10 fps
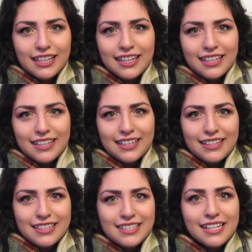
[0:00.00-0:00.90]
Like,
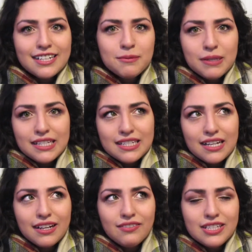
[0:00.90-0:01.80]
it sucks because
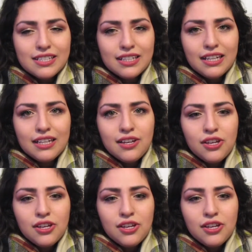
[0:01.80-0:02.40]
obviously